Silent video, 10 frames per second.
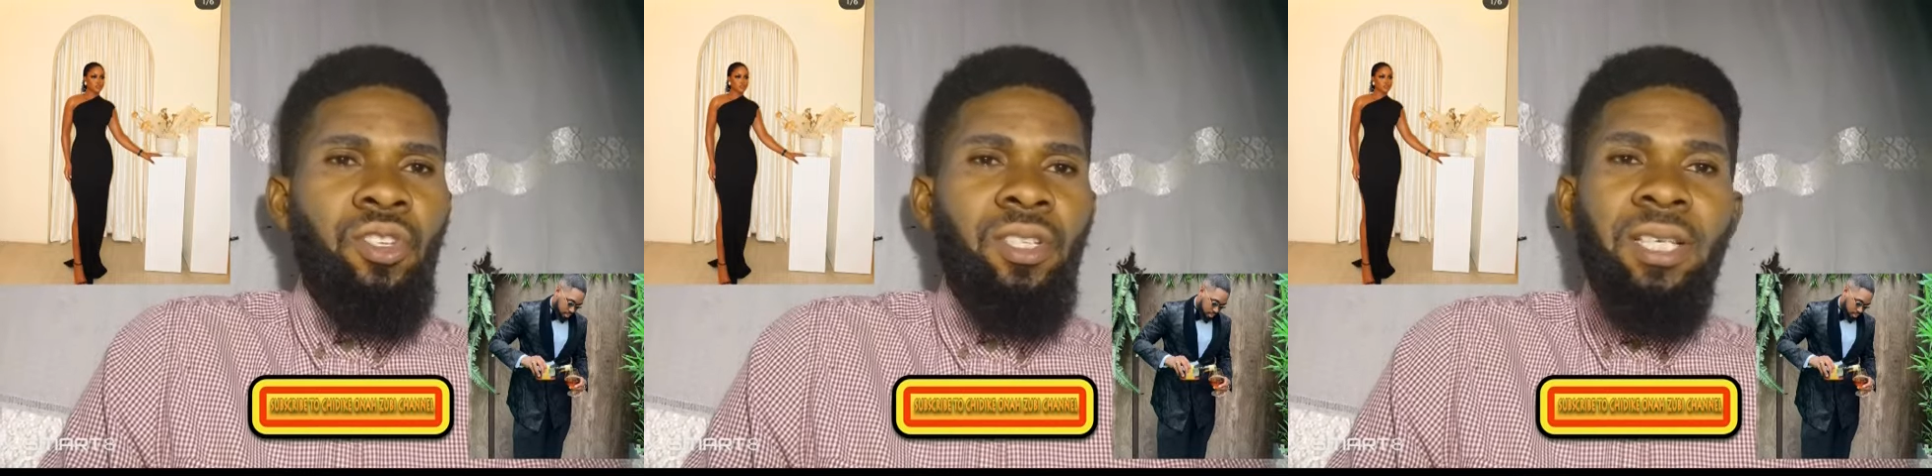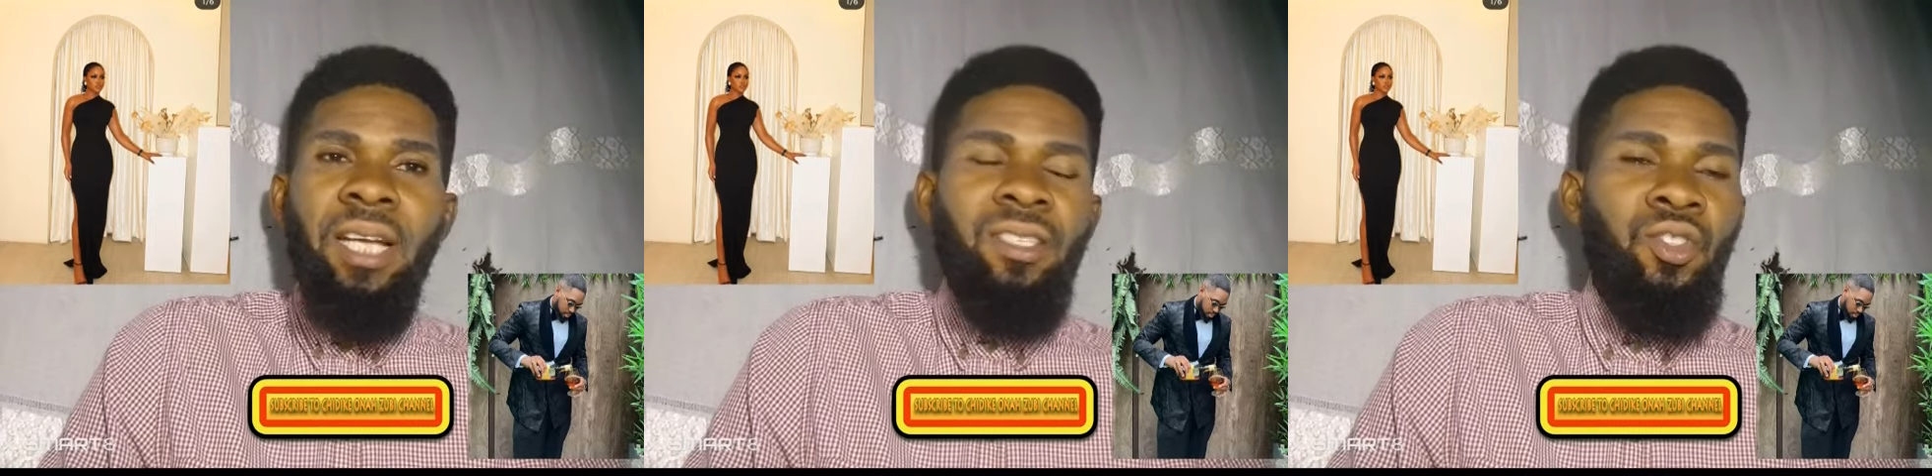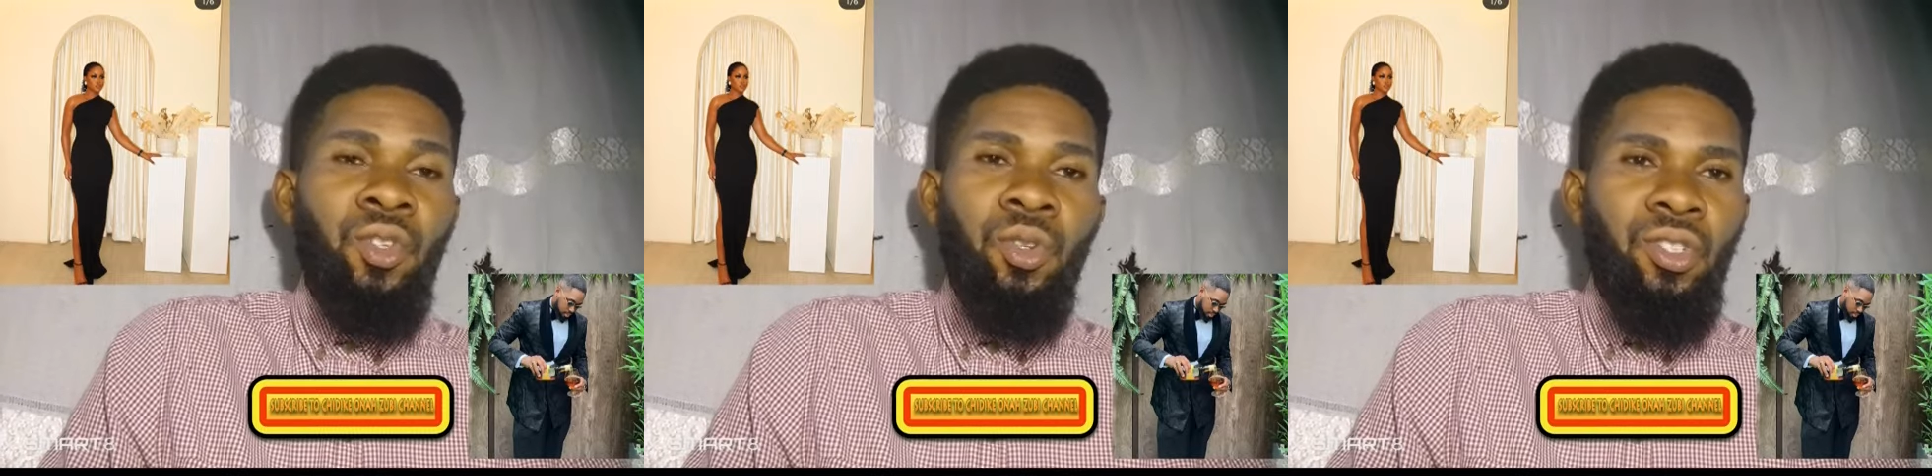That is
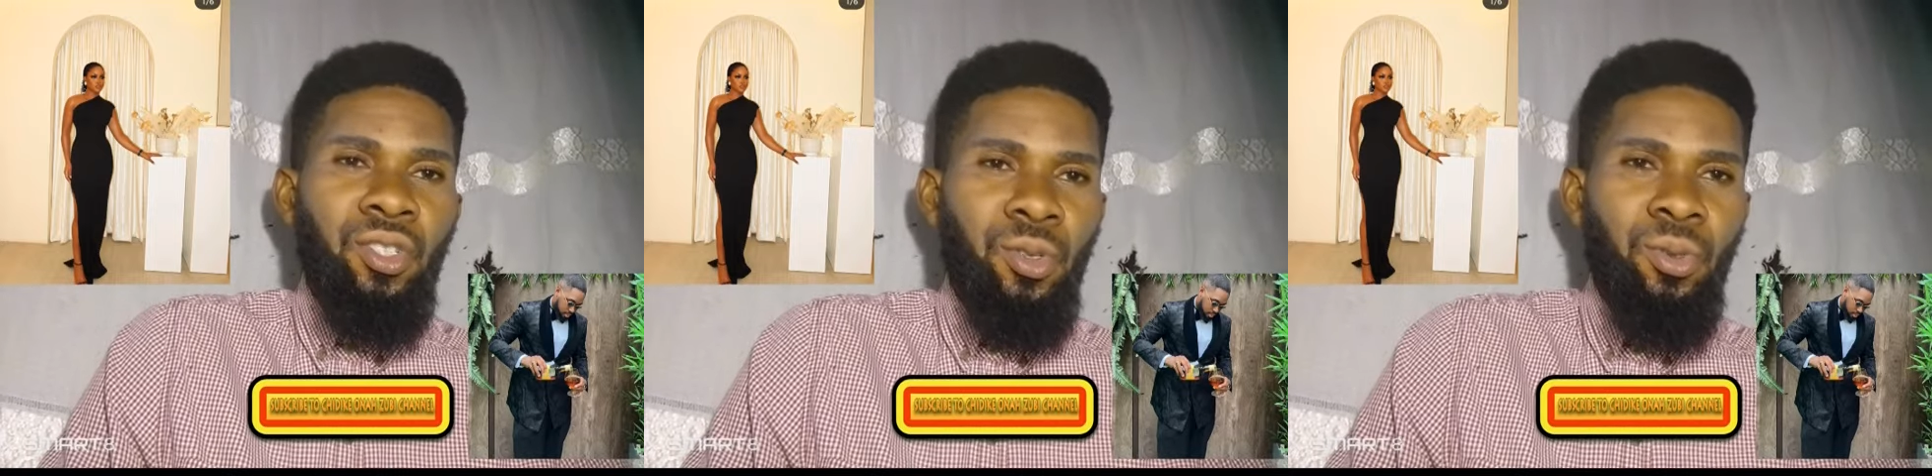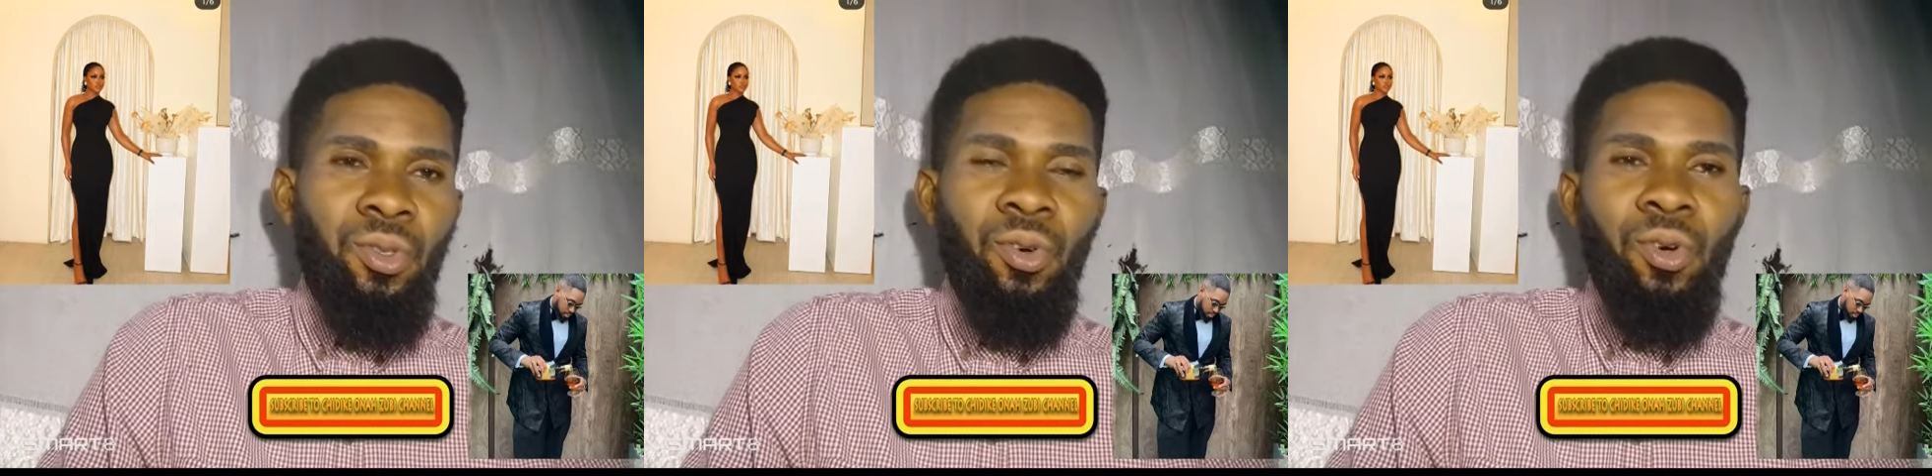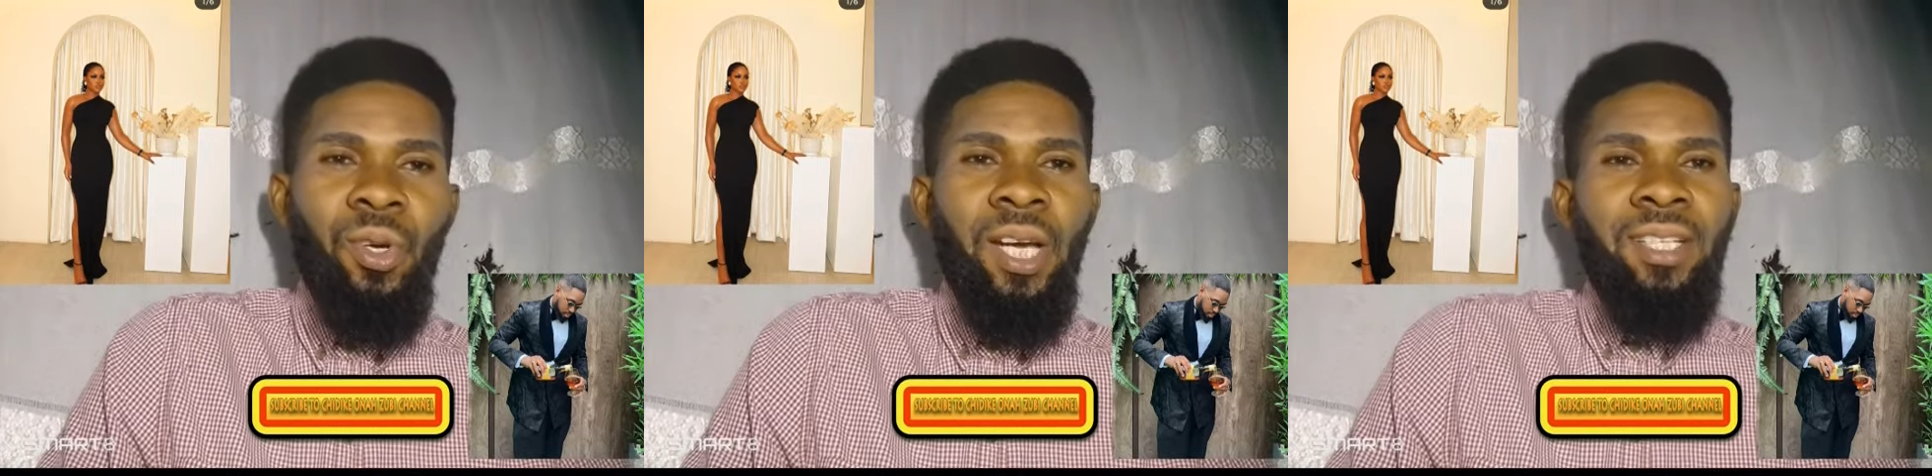just the truth. All right.